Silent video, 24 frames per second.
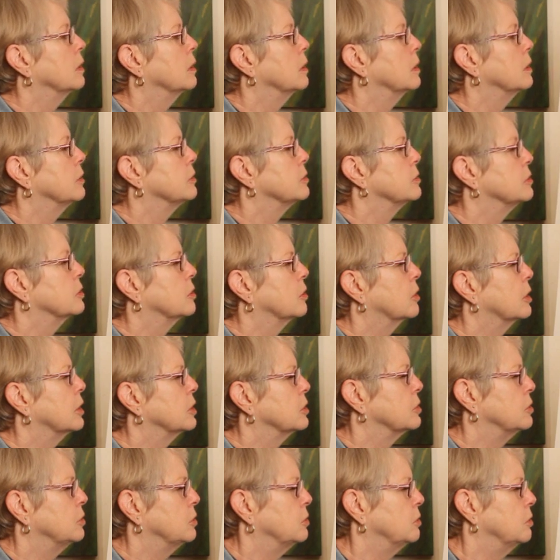and
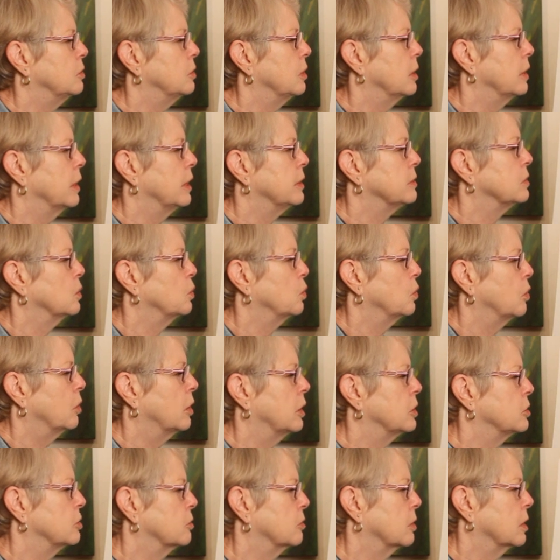start to, as a
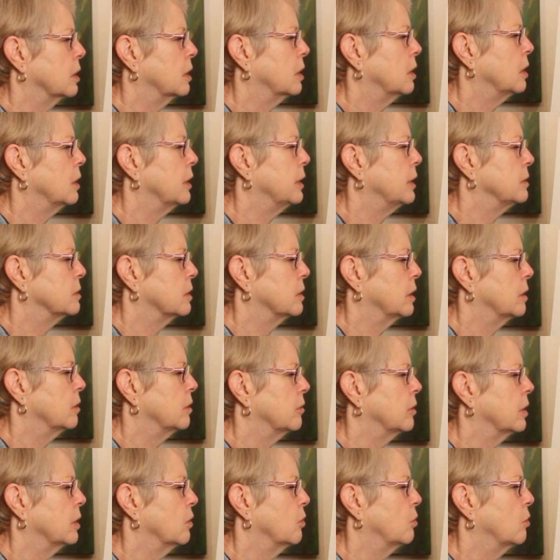wash or a glaze kind of
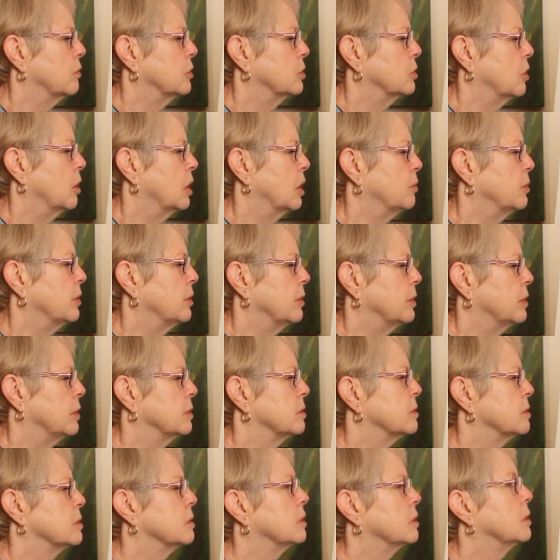thing, over top of
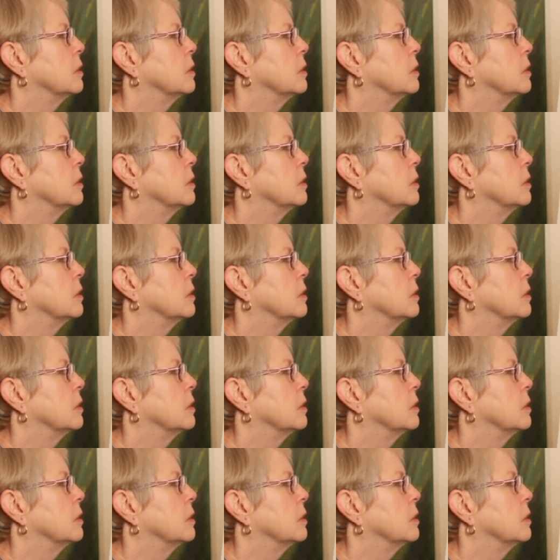this.